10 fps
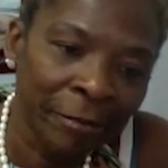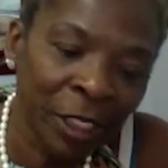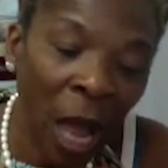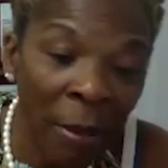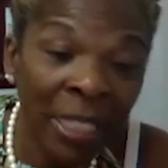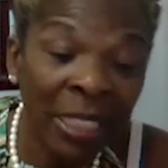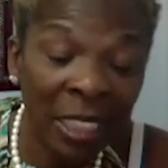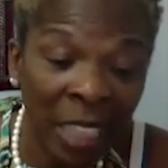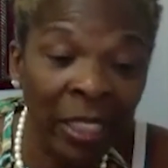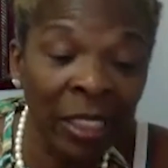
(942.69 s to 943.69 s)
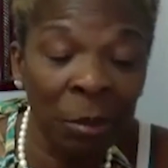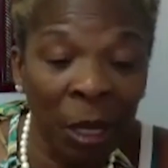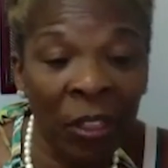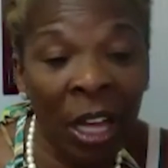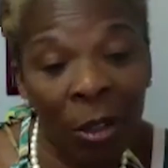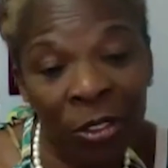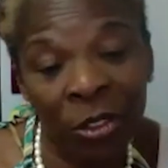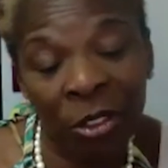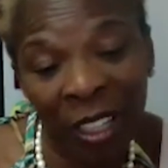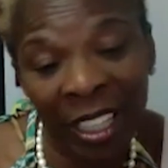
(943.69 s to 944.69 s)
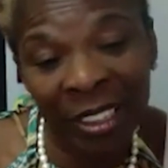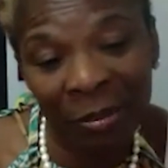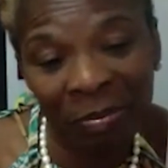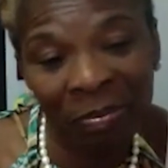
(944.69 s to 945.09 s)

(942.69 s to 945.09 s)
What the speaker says: So I'm excited about the House of Nirvana.